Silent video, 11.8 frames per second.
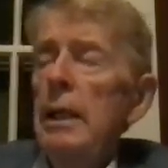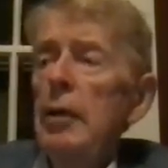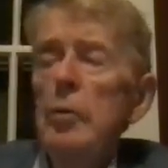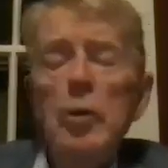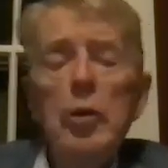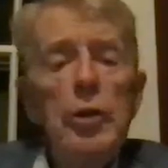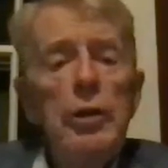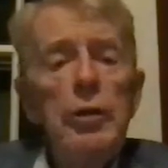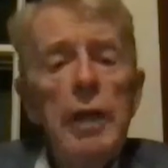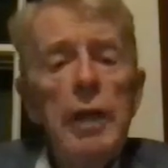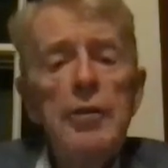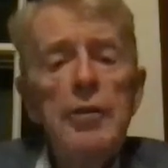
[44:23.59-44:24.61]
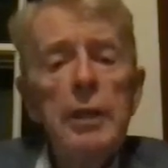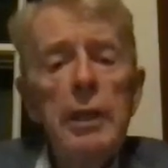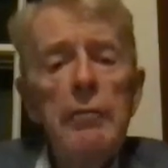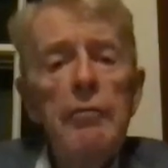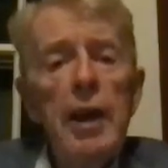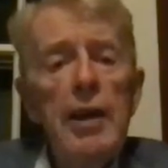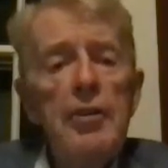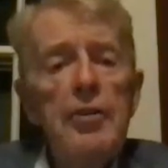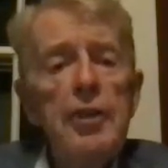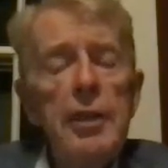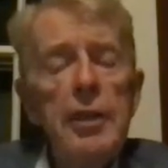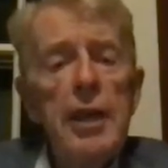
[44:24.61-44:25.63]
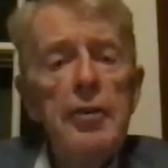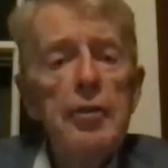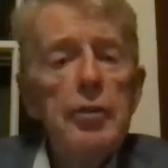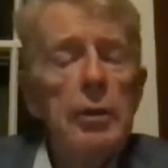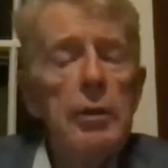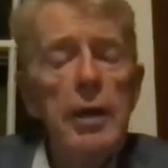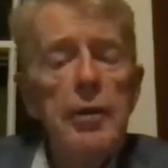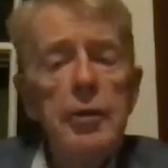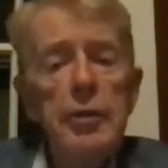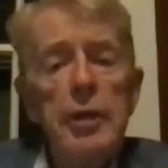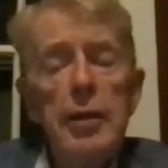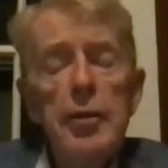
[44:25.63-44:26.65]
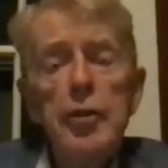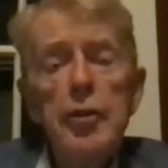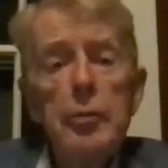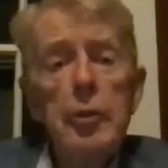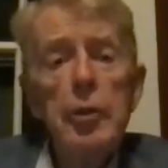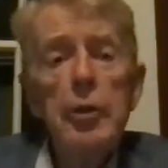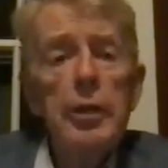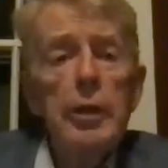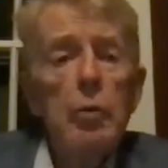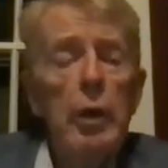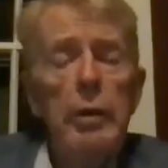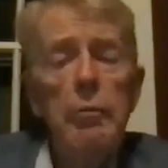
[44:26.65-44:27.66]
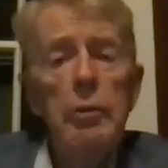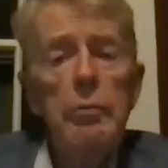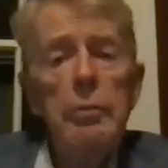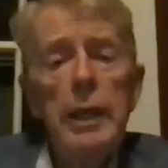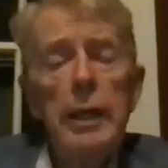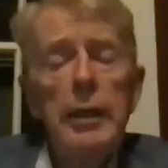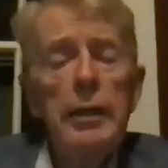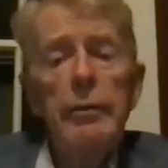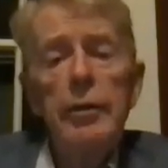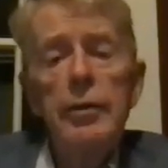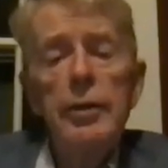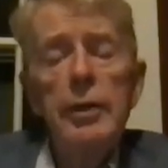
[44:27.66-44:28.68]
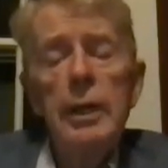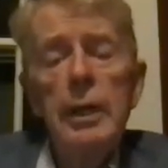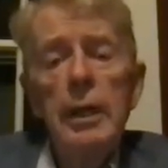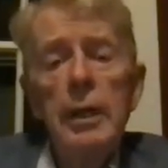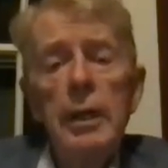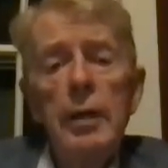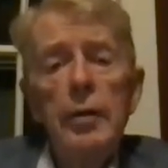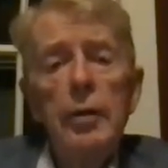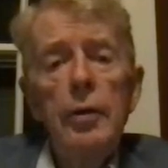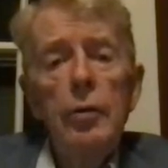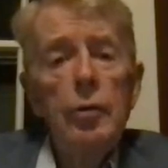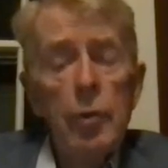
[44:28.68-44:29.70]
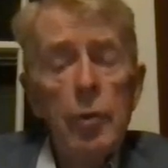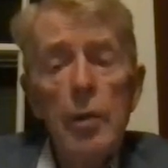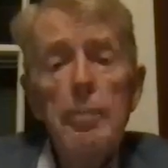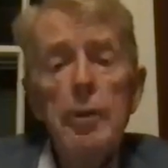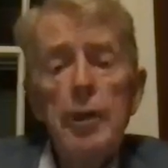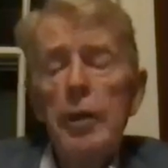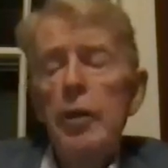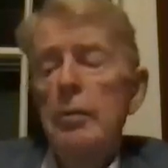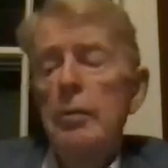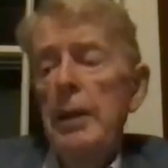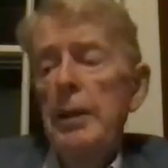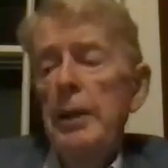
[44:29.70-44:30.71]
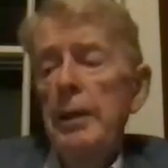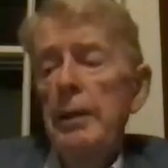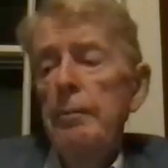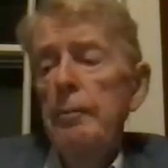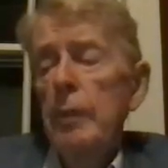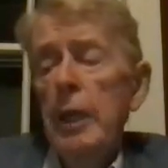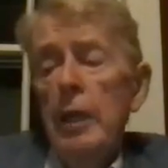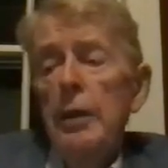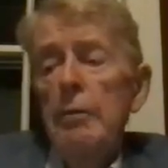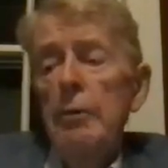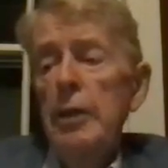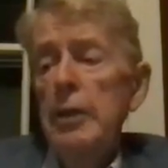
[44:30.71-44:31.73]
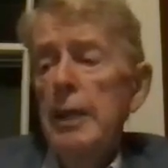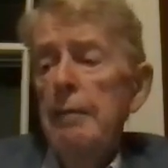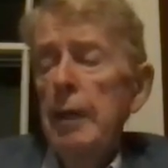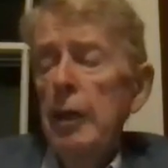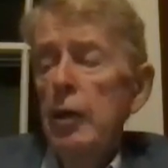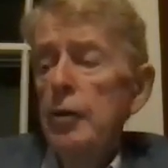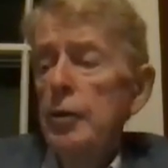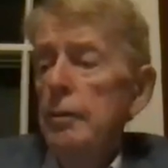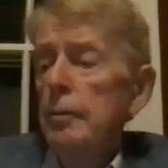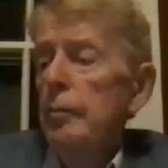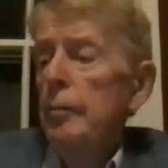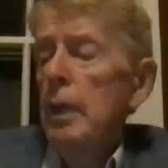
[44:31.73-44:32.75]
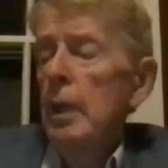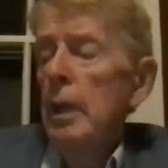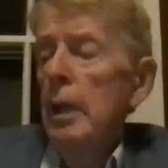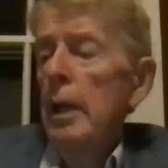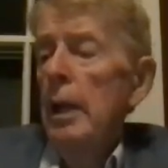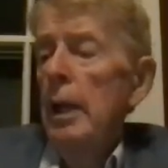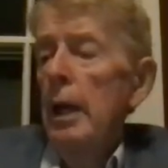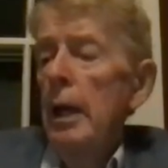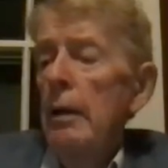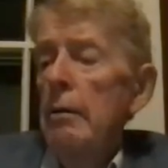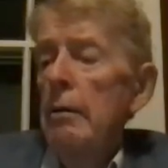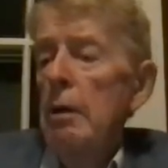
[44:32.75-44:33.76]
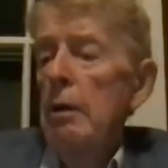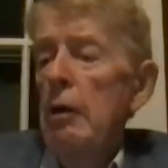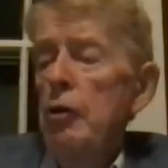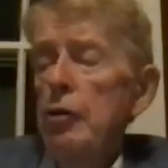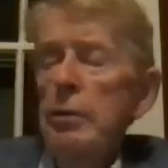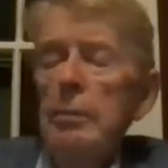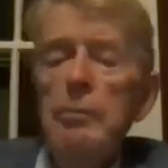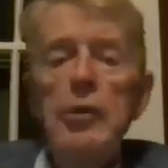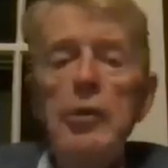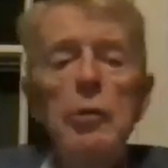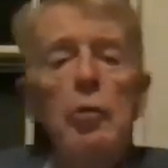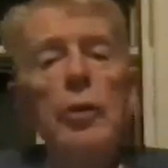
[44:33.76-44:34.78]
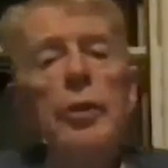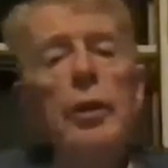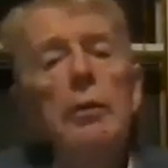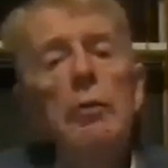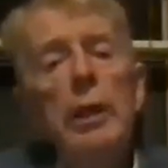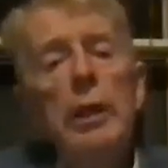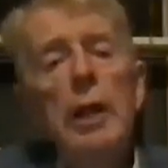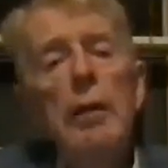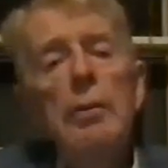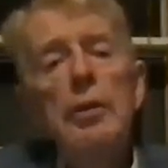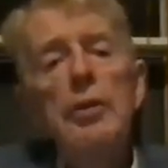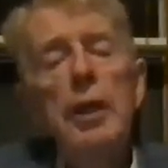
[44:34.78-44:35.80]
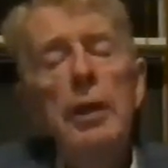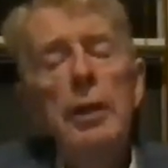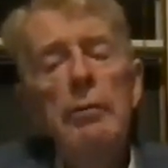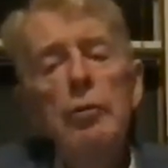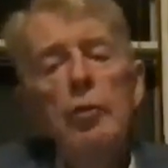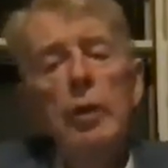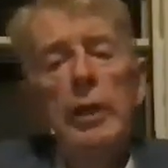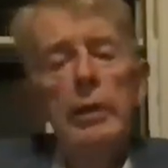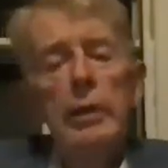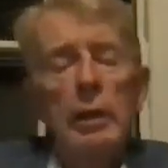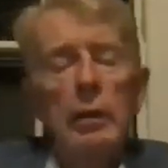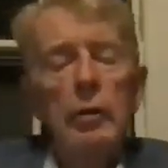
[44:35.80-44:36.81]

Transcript: community could actually advise the national intelligence community in a way that would make a difference to their particular mandate. And I think we did that. And also, I'll just mention one thing that we accomplished that I think was really